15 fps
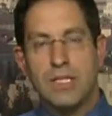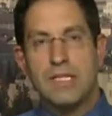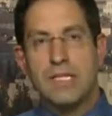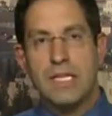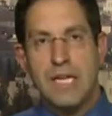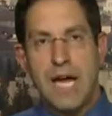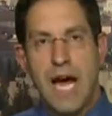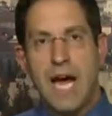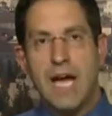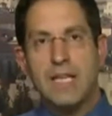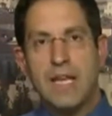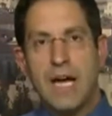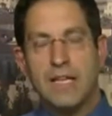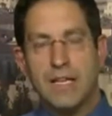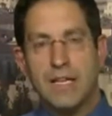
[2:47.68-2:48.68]
to deny
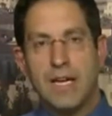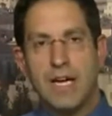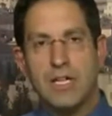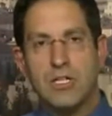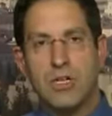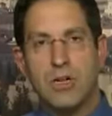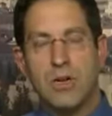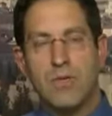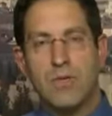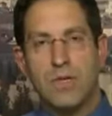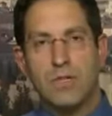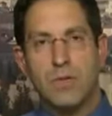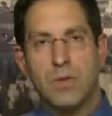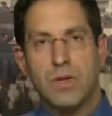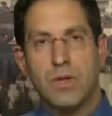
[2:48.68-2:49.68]
that connection of
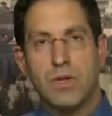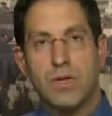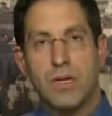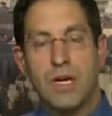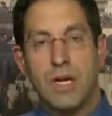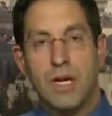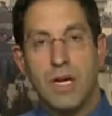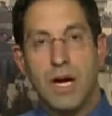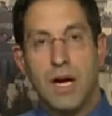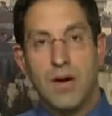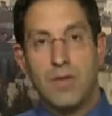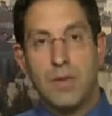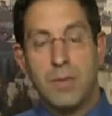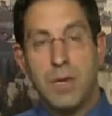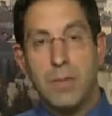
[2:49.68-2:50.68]
Israel,
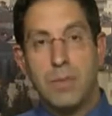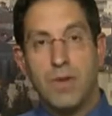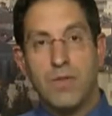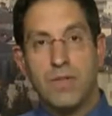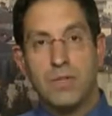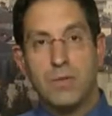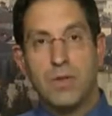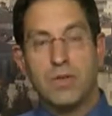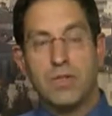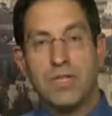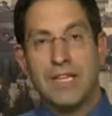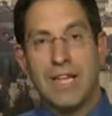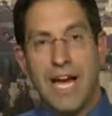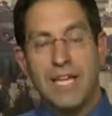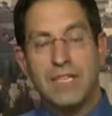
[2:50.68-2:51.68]
of the people of Israel
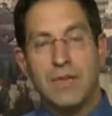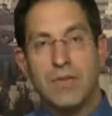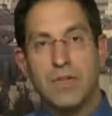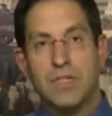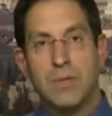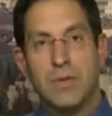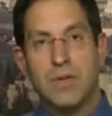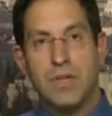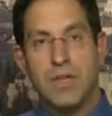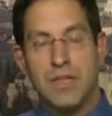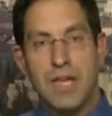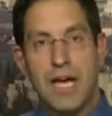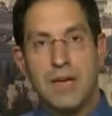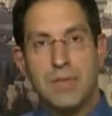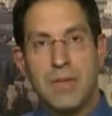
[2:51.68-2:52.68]
the land of Israel,
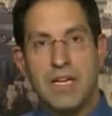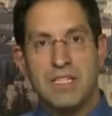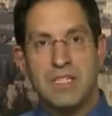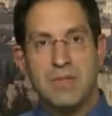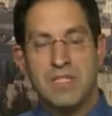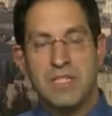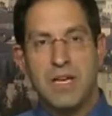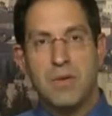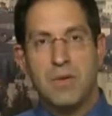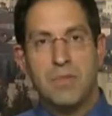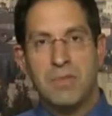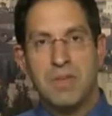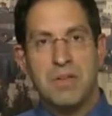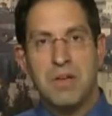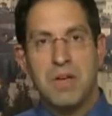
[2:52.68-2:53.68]
that makes them say, well,
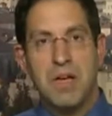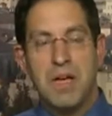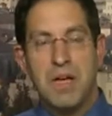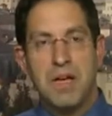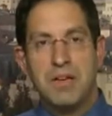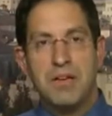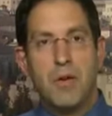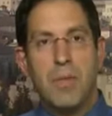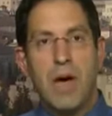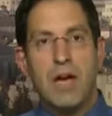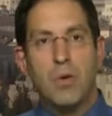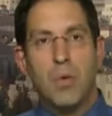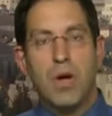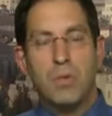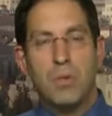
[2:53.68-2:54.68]
no
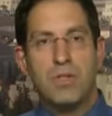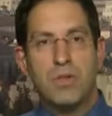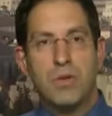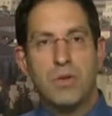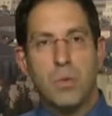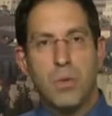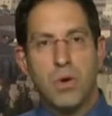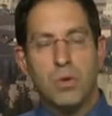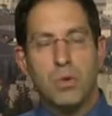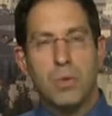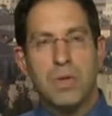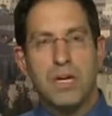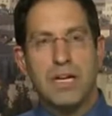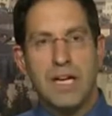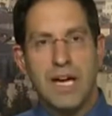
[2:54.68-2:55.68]
matter what we do, the world will
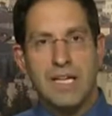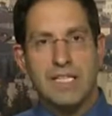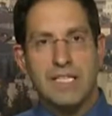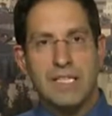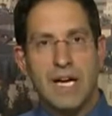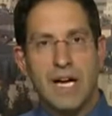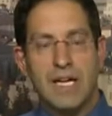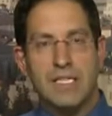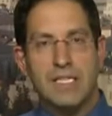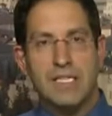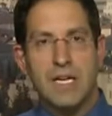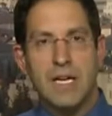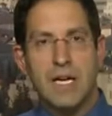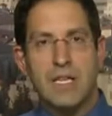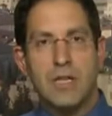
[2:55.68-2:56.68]
be against
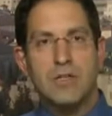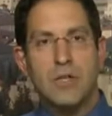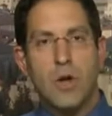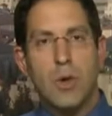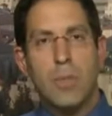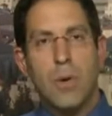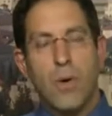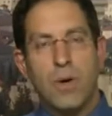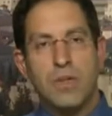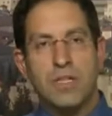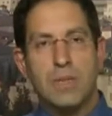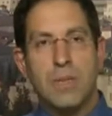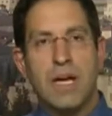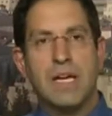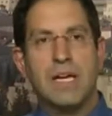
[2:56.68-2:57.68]
us. There's no point
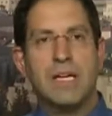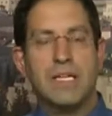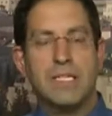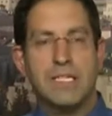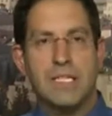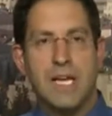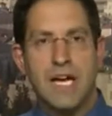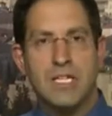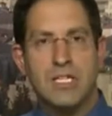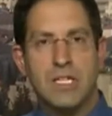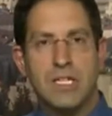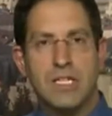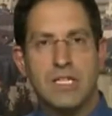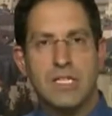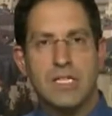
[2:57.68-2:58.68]
in making
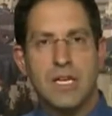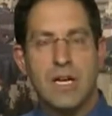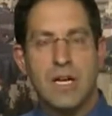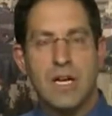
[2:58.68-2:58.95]
concessions.